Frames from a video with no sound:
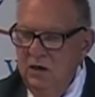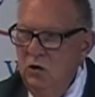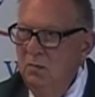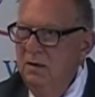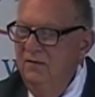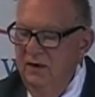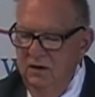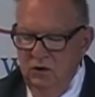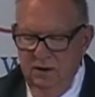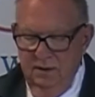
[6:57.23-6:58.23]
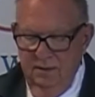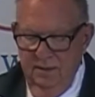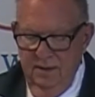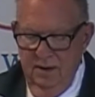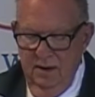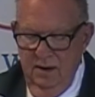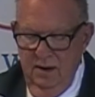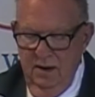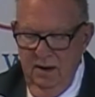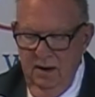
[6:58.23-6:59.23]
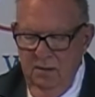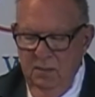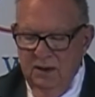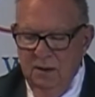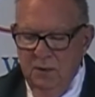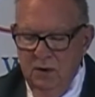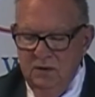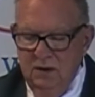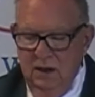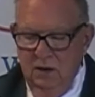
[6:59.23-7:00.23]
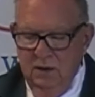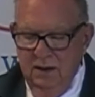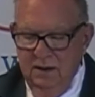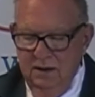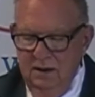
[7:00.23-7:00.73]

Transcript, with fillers: human vision. But the persecuted,